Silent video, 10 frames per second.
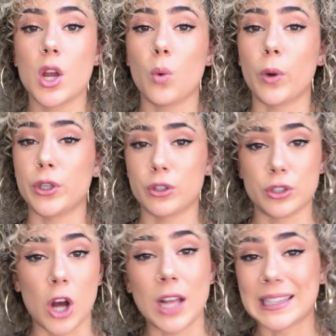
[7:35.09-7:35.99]
when you're
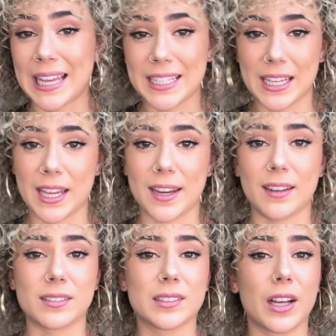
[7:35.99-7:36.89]
not
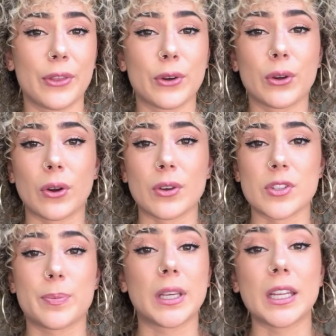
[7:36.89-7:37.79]
liking other
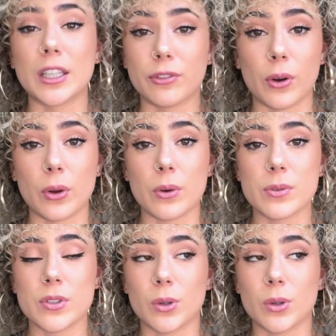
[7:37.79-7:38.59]
girls' bikini photos.